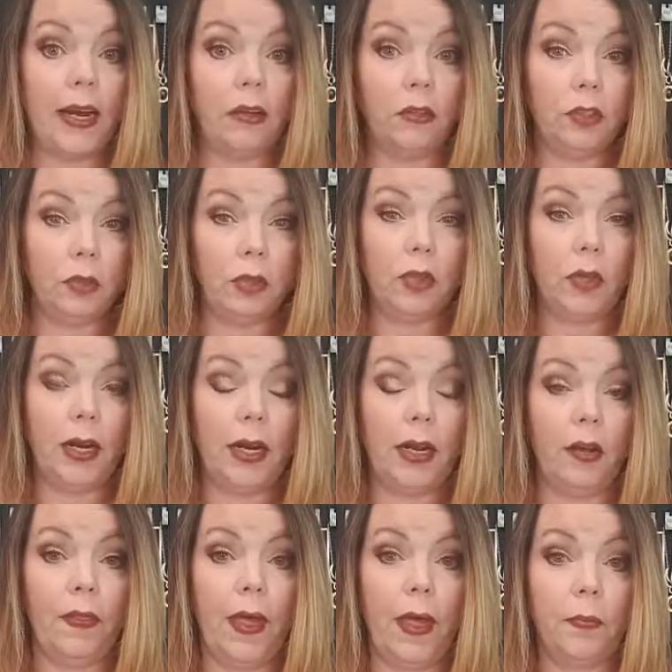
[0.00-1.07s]
I'll do a training
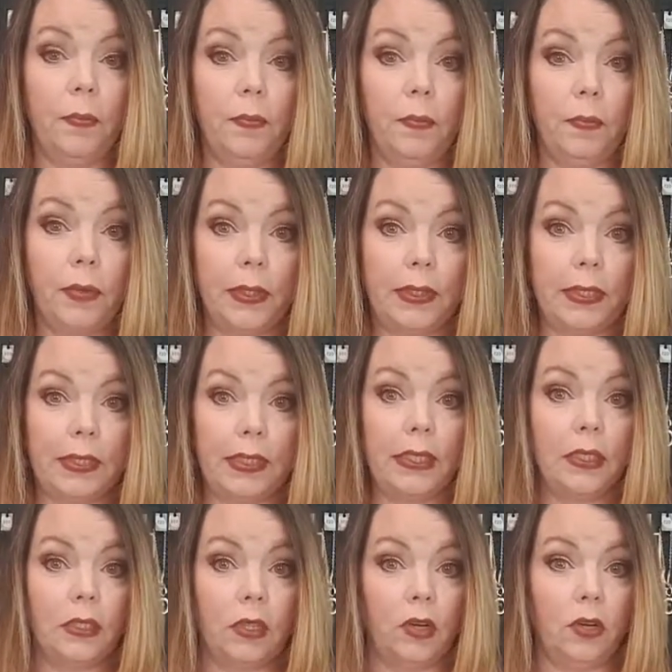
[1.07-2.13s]
on that pretty
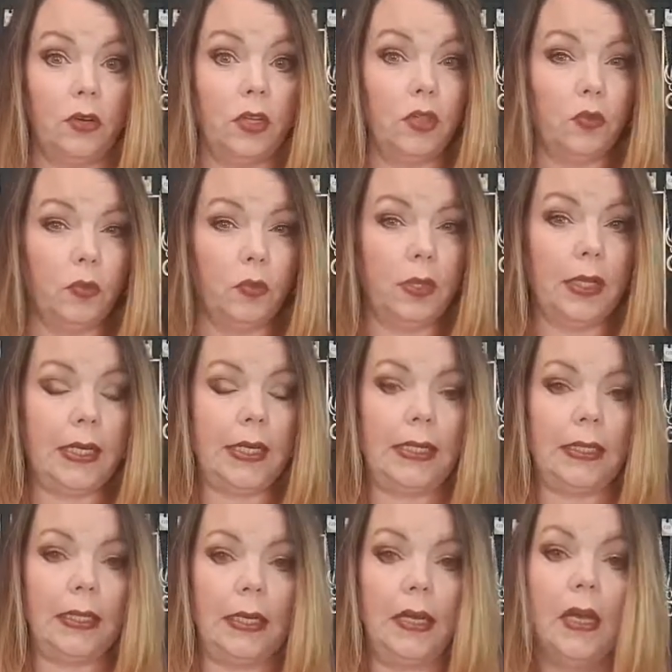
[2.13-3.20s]
soon. It's really
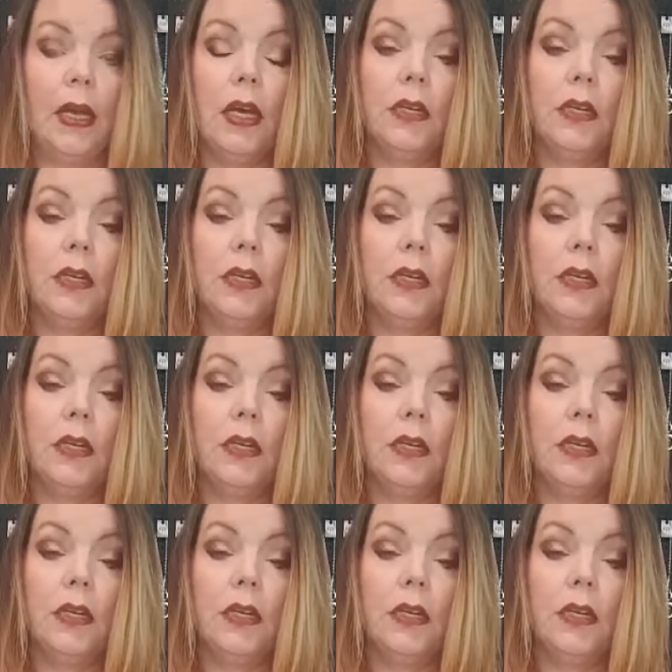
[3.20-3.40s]
easy.